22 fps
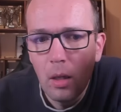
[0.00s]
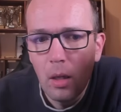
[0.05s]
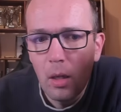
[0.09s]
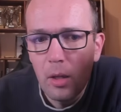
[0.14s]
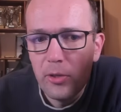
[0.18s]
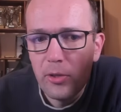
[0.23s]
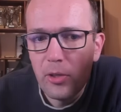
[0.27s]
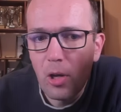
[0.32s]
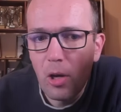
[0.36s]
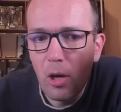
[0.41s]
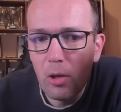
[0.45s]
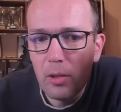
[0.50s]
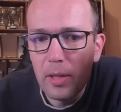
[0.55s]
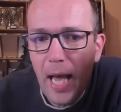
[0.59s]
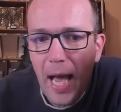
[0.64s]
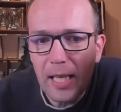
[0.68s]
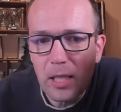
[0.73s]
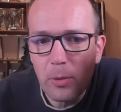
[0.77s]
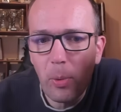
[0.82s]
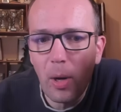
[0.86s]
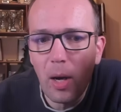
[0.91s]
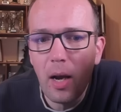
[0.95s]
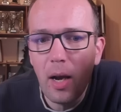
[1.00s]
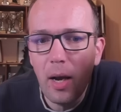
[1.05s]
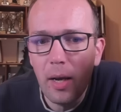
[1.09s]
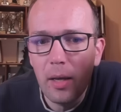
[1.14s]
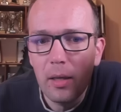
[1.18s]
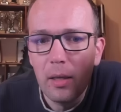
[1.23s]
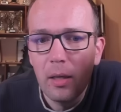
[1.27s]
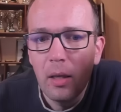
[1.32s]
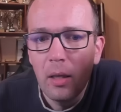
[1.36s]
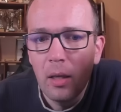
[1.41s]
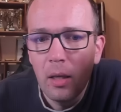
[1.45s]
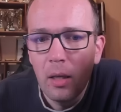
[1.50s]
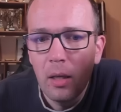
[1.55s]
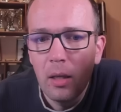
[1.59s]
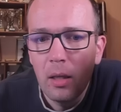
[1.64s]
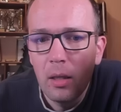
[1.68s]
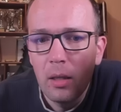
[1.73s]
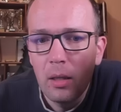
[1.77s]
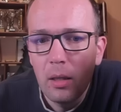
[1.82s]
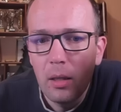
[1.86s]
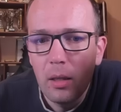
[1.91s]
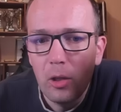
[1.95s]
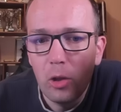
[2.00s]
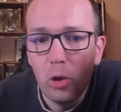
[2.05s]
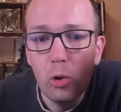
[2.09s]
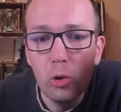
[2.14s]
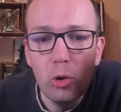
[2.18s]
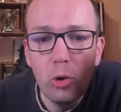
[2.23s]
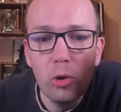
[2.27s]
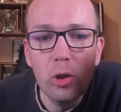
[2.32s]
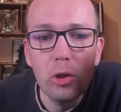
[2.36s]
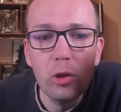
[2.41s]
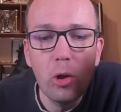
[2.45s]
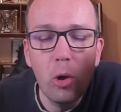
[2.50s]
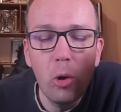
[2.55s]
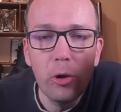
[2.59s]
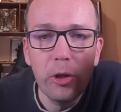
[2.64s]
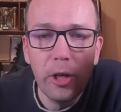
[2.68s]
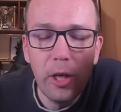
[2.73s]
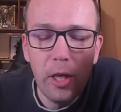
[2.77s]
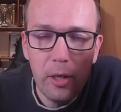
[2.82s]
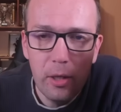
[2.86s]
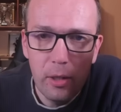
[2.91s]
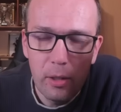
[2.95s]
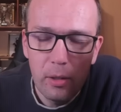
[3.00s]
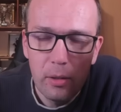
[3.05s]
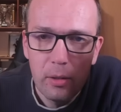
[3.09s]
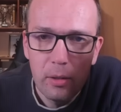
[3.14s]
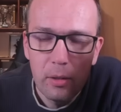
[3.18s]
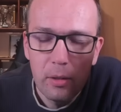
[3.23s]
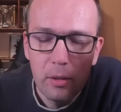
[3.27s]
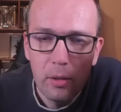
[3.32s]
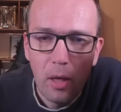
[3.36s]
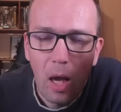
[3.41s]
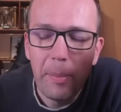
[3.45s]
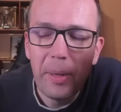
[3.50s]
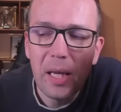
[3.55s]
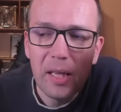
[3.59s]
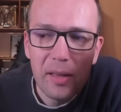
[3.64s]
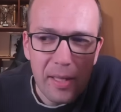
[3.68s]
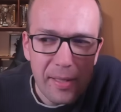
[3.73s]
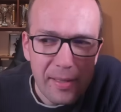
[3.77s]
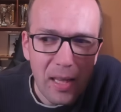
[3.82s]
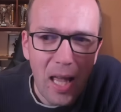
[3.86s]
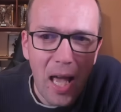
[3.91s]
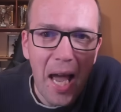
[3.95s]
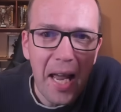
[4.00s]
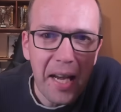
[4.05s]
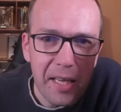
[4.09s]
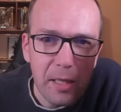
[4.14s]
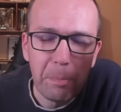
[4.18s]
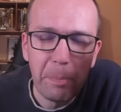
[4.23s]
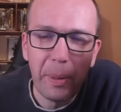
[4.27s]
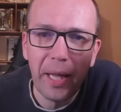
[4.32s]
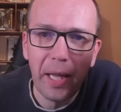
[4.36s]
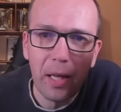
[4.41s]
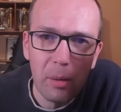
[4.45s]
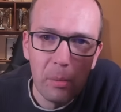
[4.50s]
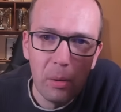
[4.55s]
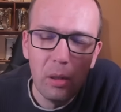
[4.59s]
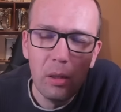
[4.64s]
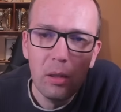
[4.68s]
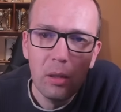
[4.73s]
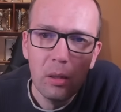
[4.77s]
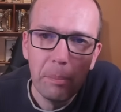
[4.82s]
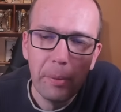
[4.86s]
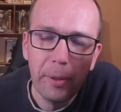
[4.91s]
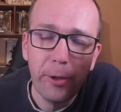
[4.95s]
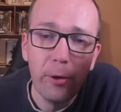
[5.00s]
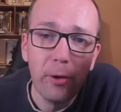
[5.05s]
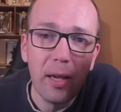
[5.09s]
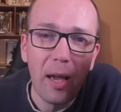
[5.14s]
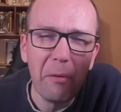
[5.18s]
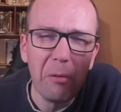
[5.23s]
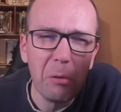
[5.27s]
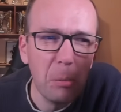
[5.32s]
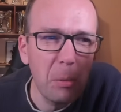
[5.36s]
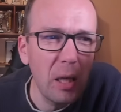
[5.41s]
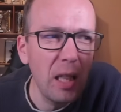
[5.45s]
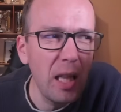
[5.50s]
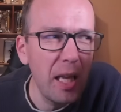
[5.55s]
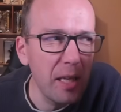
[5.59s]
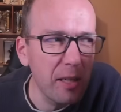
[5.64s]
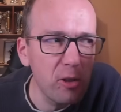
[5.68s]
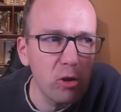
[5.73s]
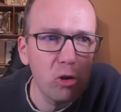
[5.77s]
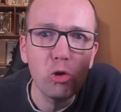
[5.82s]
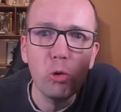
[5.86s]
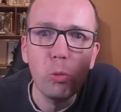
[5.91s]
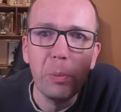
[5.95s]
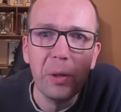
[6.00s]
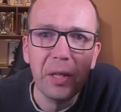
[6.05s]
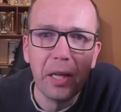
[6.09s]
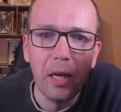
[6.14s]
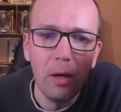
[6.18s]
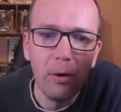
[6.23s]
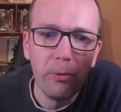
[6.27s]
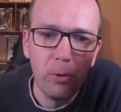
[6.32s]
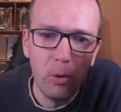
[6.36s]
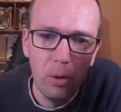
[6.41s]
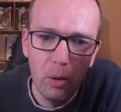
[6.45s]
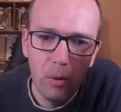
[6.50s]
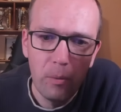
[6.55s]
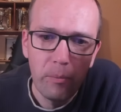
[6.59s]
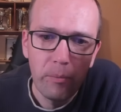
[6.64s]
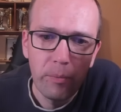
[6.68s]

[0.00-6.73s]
So that's why you do not go here. I mean, this line is playable, but you have to be like super careful.